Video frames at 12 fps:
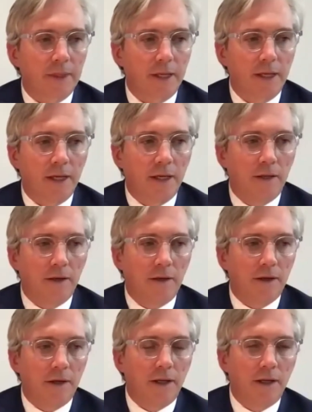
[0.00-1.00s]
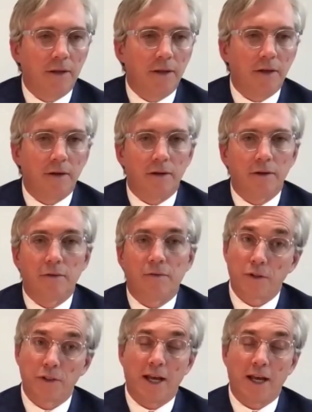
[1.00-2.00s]
in the
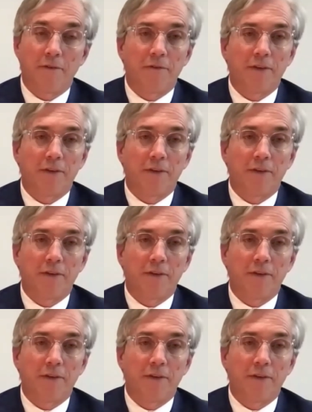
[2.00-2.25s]
first half of